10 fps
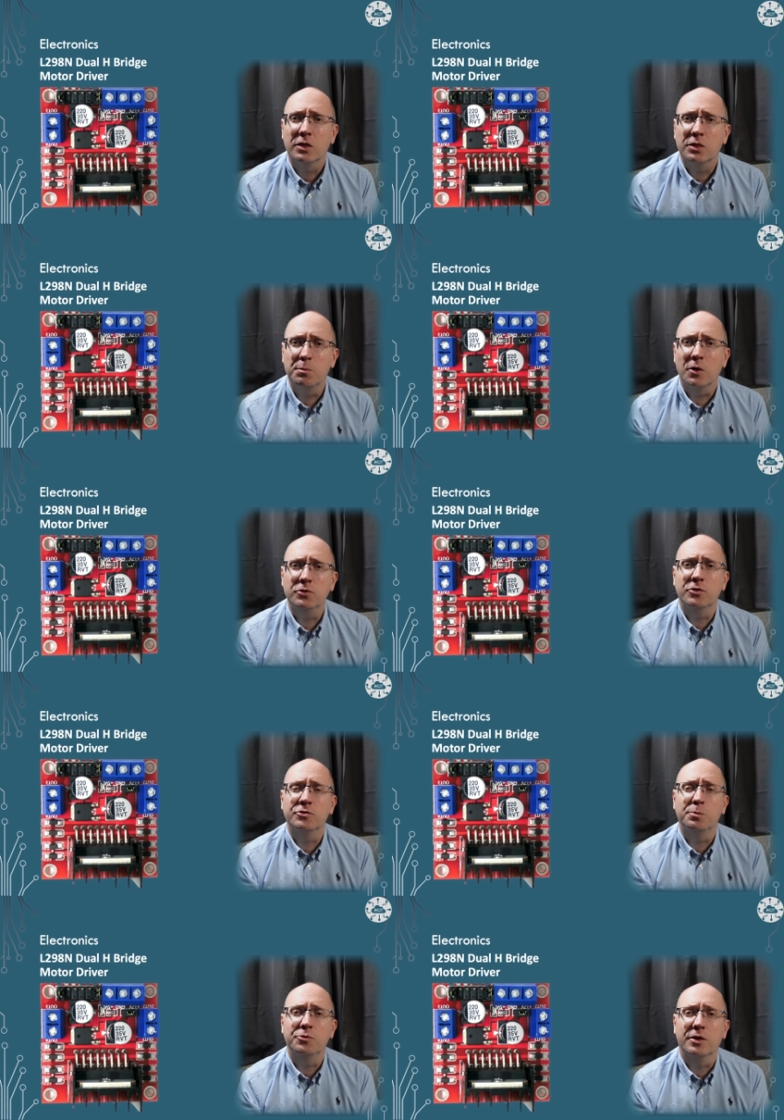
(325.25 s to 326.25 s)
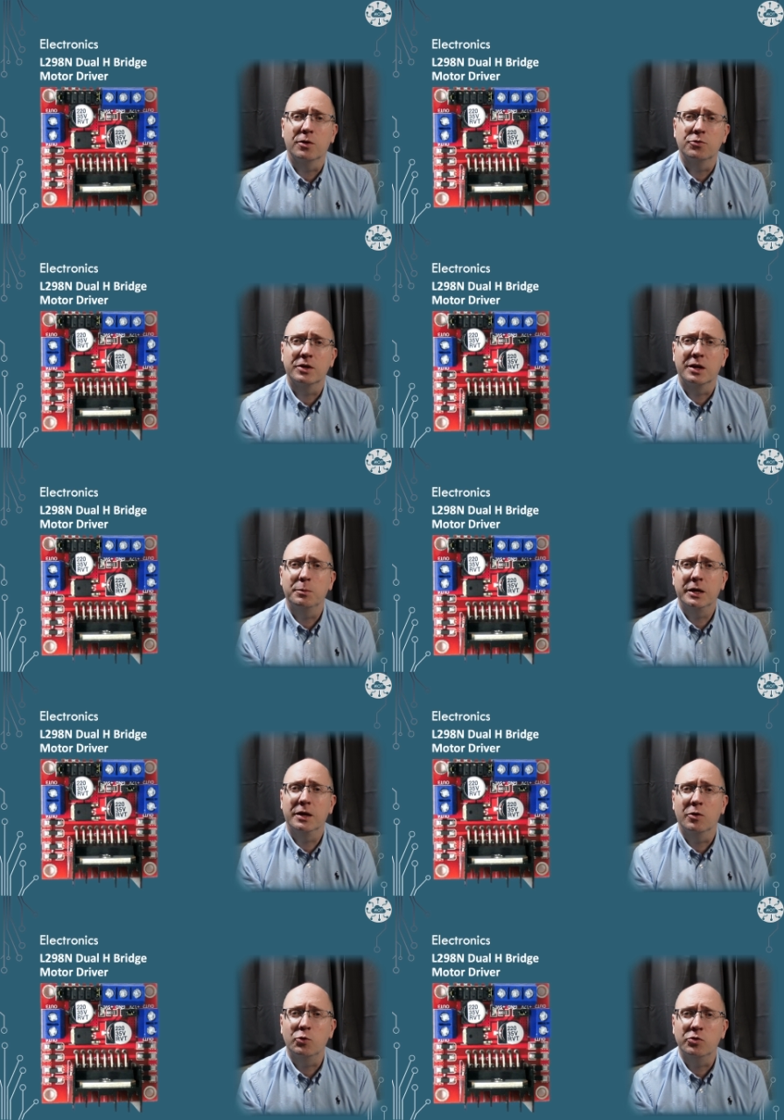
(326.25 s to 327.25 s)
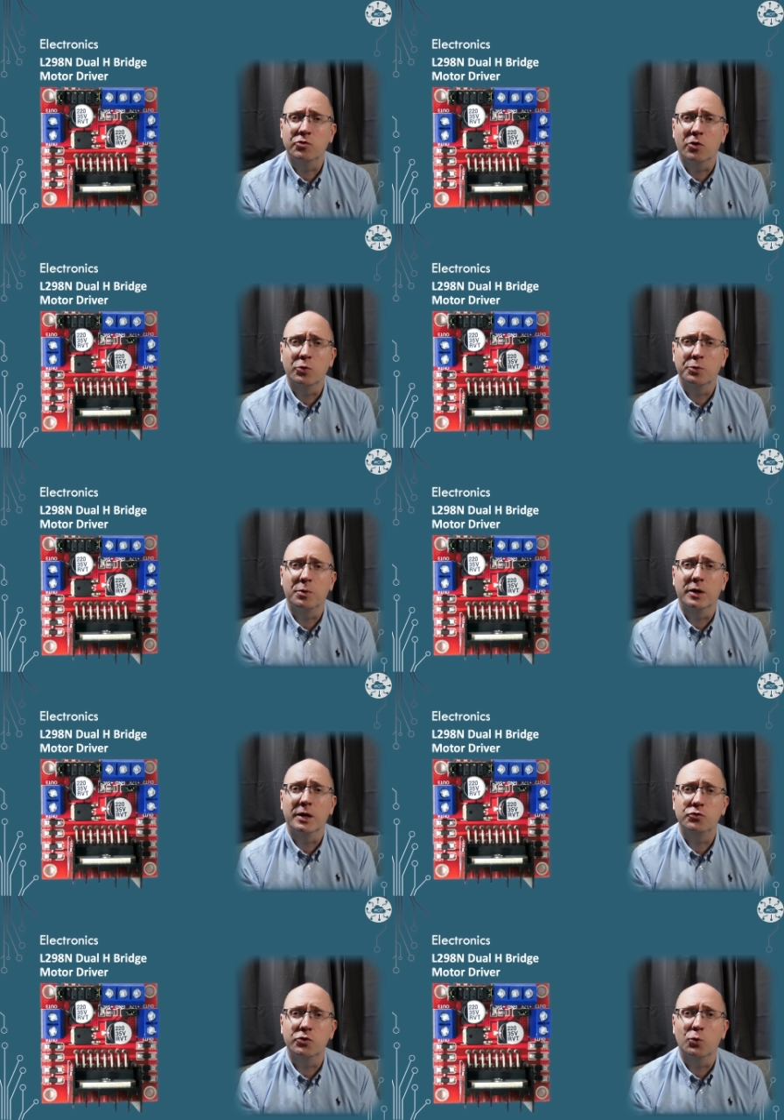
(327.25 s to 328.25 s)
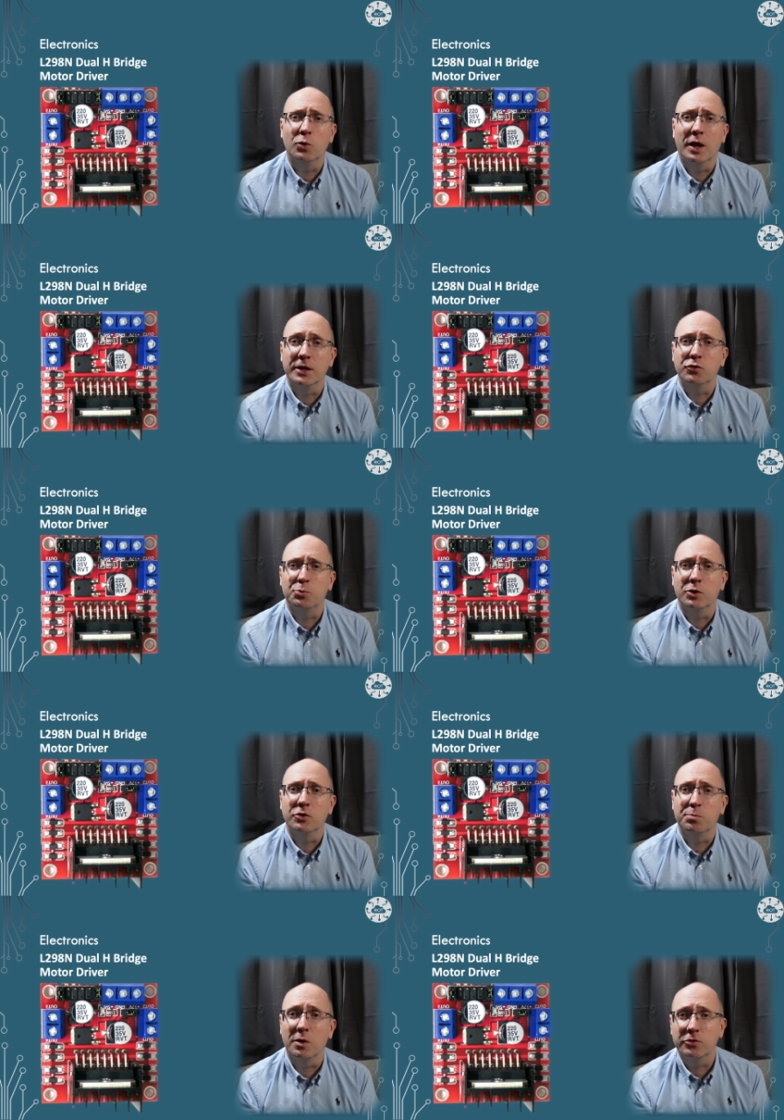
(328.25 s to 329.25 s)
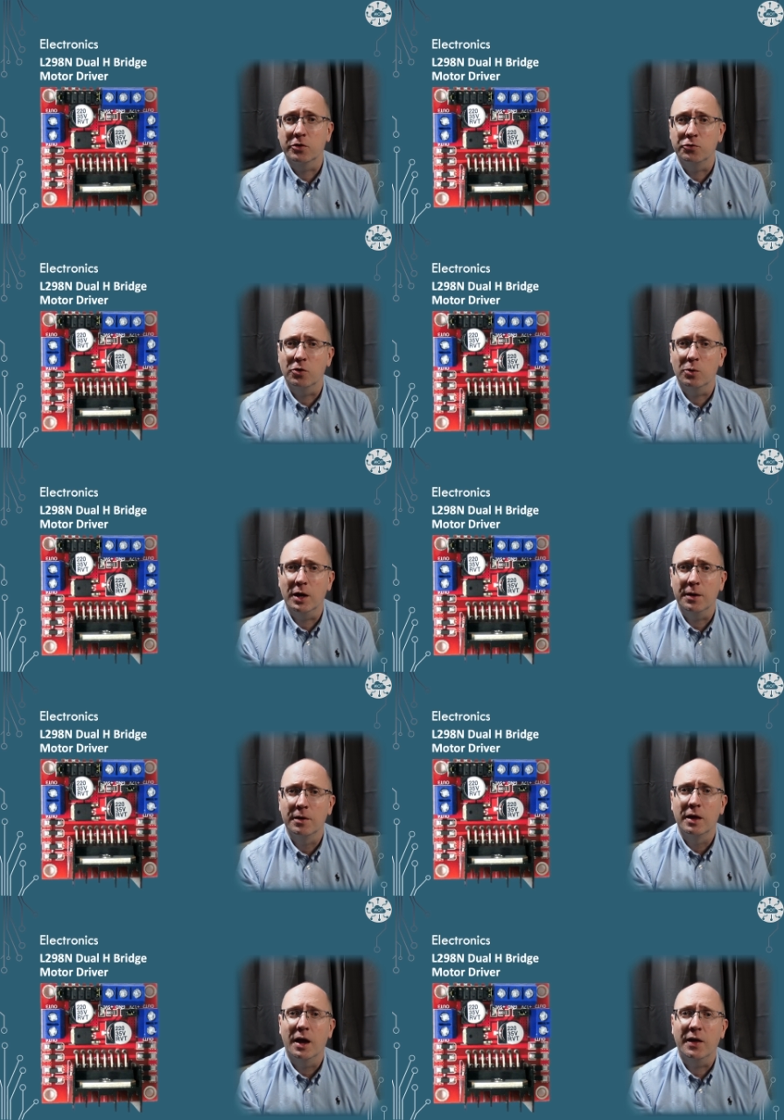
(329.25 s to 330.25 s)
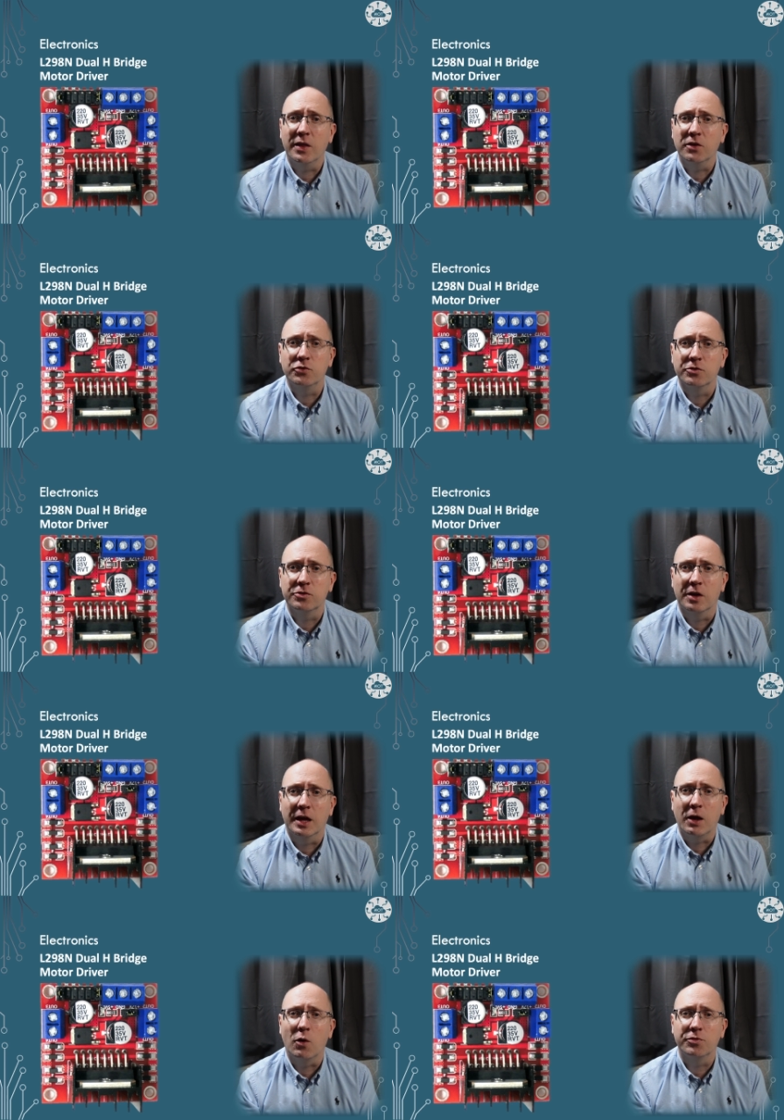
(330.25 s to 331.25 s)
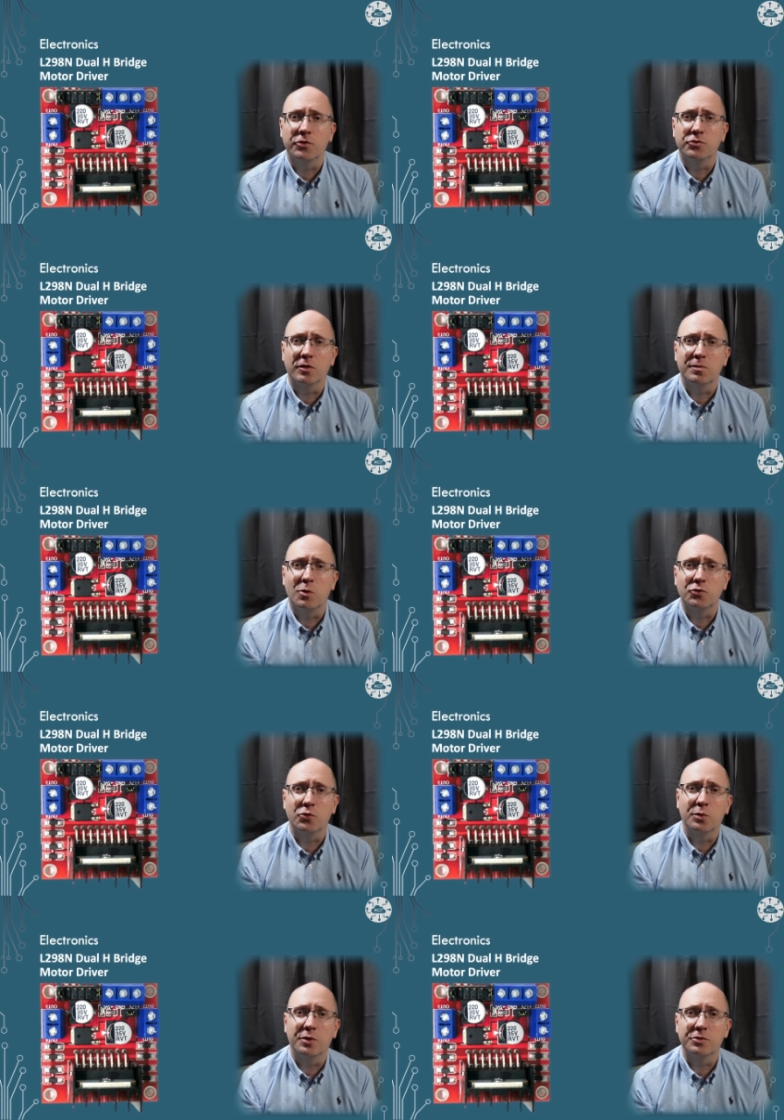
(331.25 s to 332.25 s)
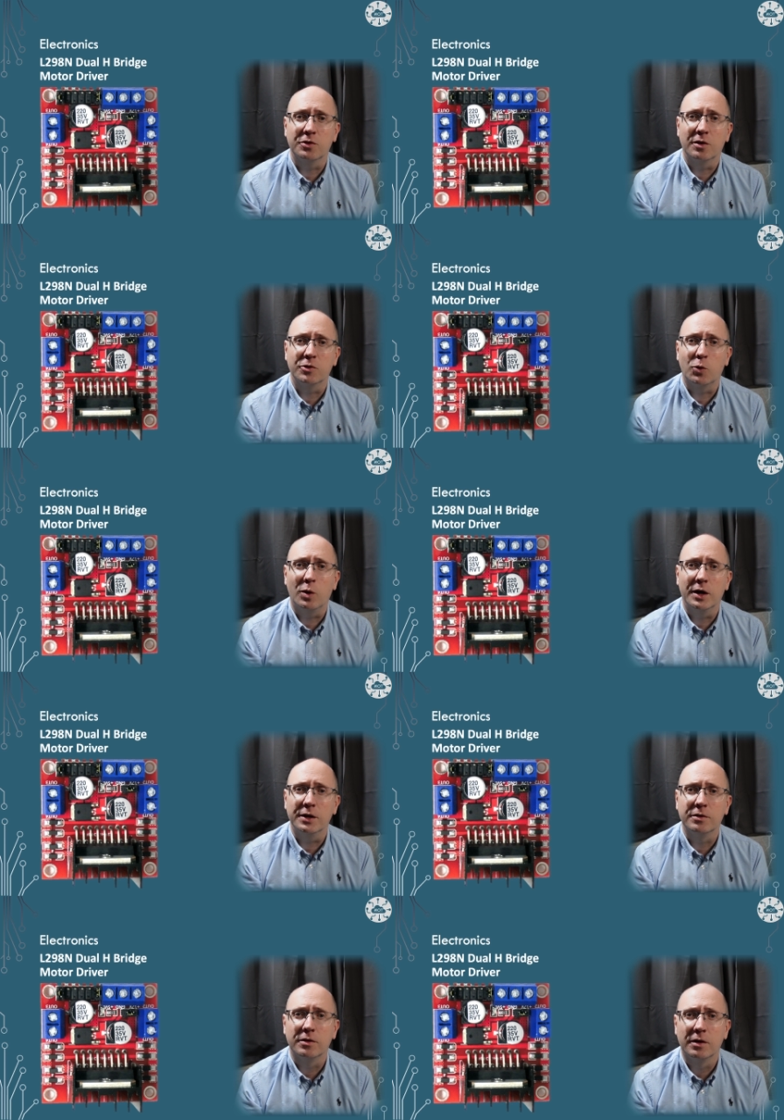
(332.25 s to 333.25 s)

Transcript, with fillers: The motors themselves are going to be controlled by a dual H-bridge motor controller and that's just a off-the-shelf module that I've acquired